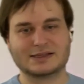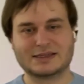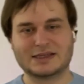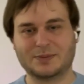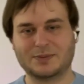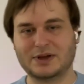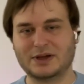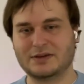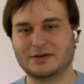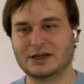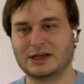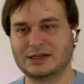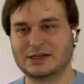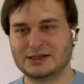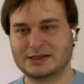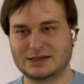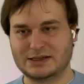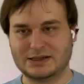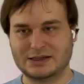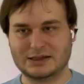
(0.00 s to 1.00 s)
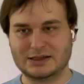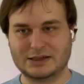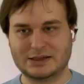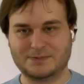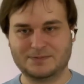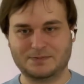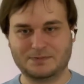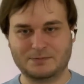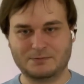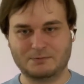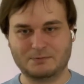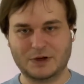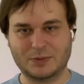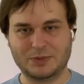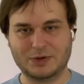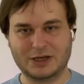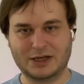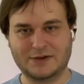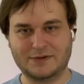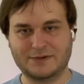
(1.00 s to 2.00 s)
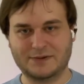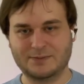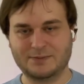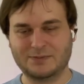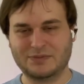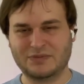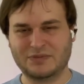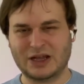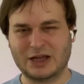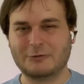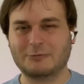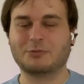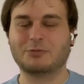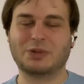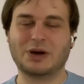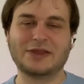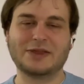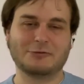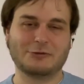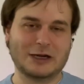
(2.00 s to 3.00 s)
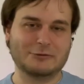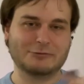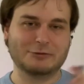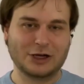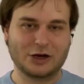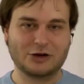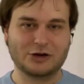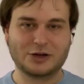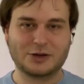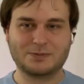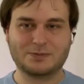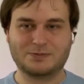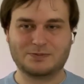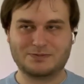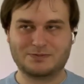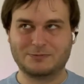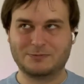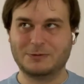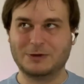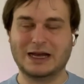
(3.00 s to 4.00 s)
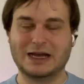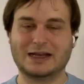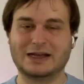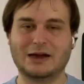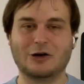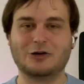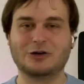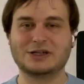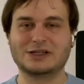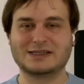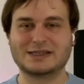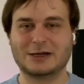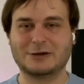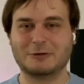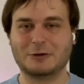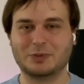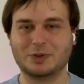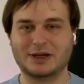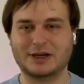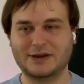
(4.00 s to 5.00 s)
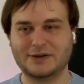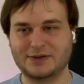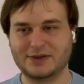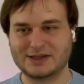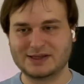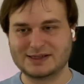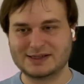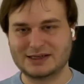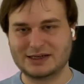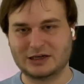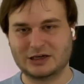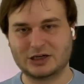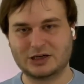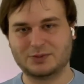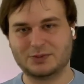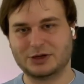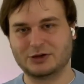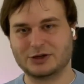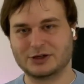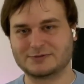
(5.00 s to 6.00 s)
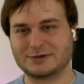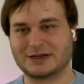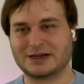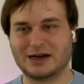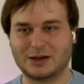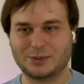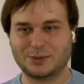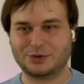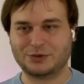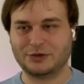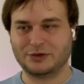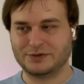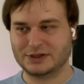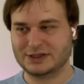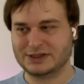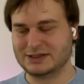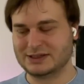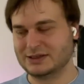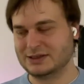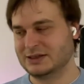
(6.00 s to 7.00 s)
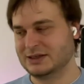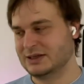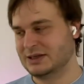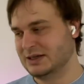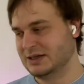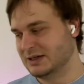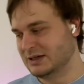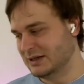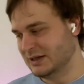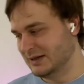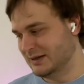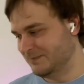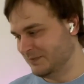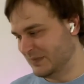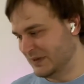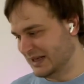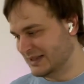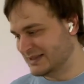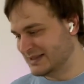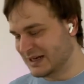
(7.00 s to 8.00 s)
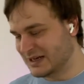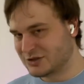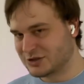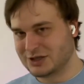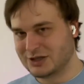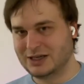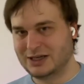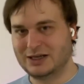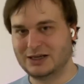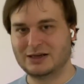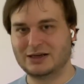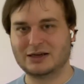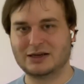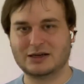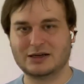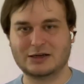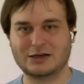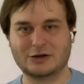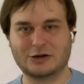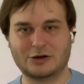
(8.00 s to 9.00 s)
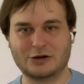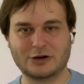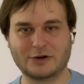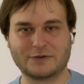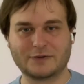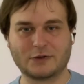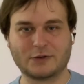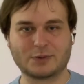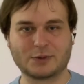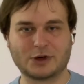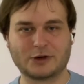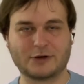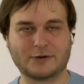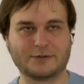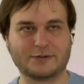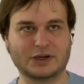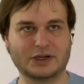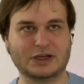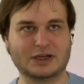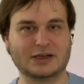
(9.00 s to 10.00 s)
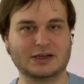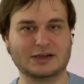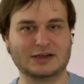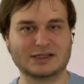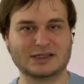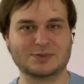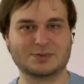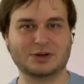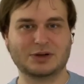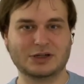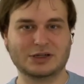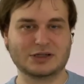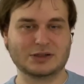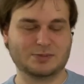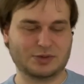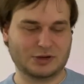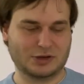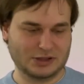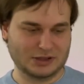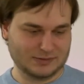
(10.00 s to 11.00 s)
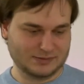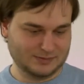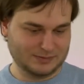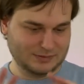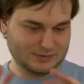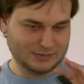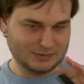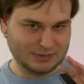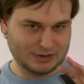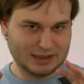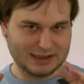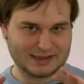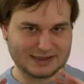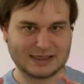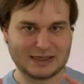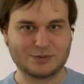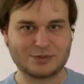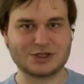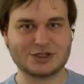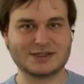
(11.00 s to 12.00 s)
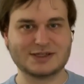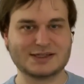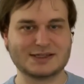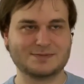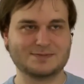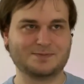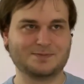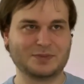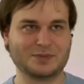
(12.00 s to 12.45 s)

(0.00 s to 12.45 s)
is something that we believe. By the way, I only say we believe this is hard because we can't prove it. Essentially, all of cryptography is built upon assumptions,